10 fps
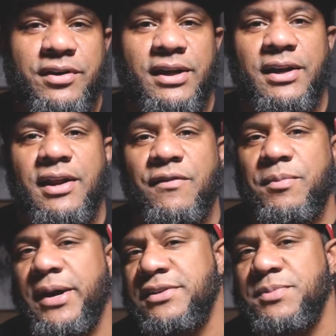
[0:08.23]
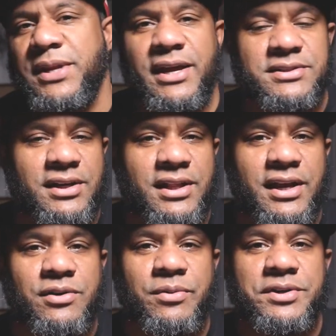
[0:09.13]
and everybody's been asking a lot
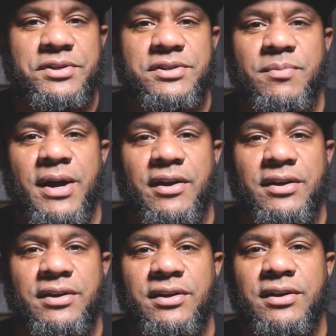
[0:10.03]
of questions about it.